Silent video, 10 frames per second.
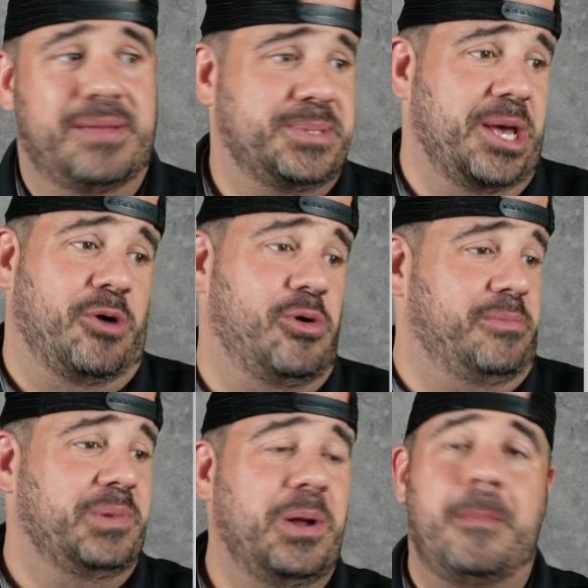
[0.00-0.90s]
So
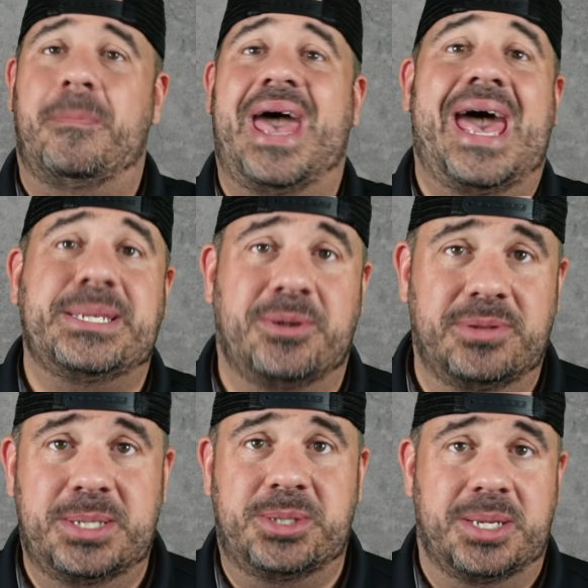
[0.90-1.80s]
pass on
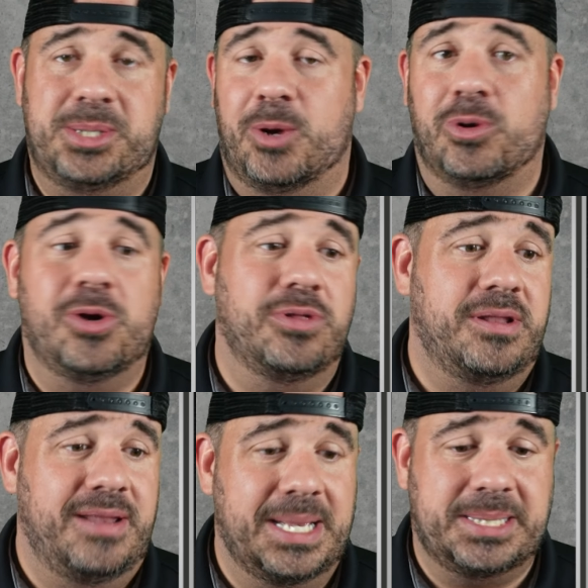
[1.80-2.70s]
this shit show. We're going to the
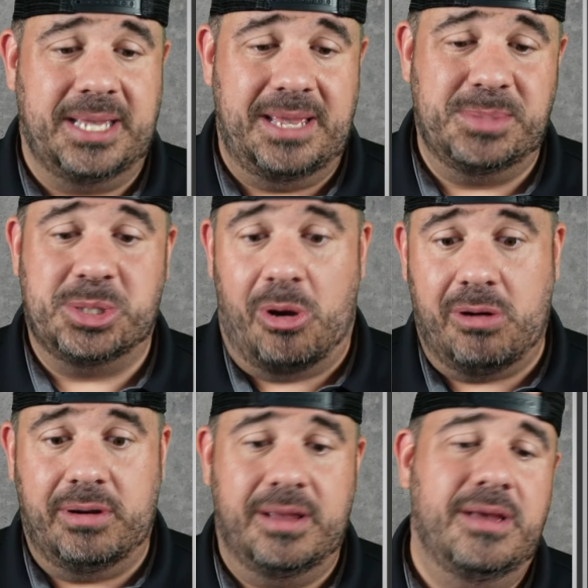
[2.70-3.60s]
next game.
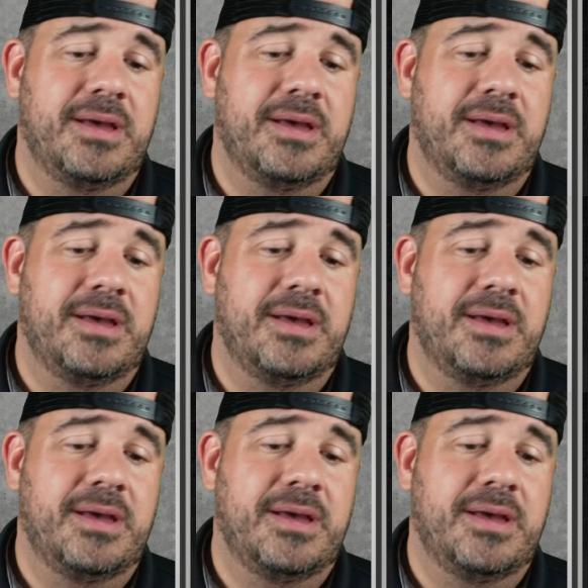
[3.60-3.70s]
Sorry.